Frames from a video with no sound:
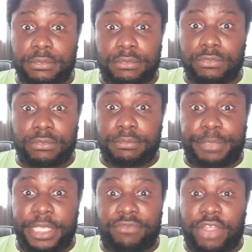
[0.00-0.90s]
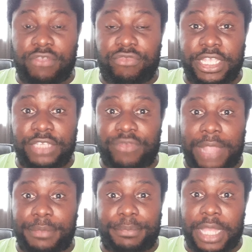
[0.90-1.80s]
being run rings round
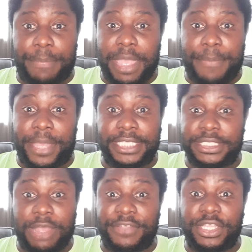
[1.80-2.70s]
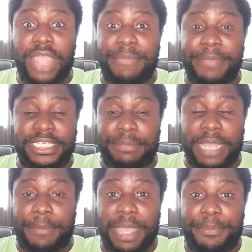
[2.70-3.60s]
by Pepe. He's still having nightmares about
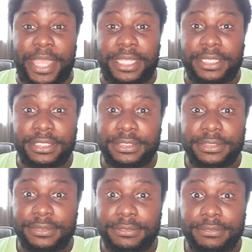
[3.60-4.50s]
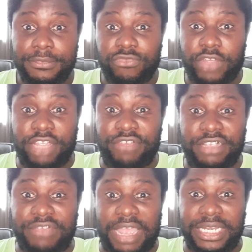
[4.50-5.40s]
Pepe running rings
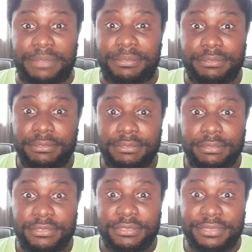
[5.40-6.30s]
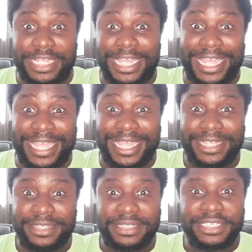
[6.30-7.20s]
round him.
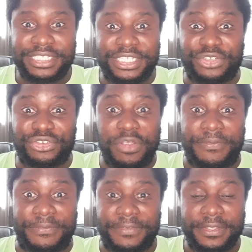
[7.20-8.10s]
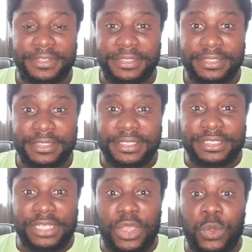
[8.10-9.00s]
It's the truth.
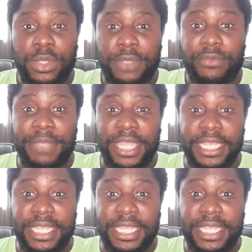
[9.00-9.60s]
So for me,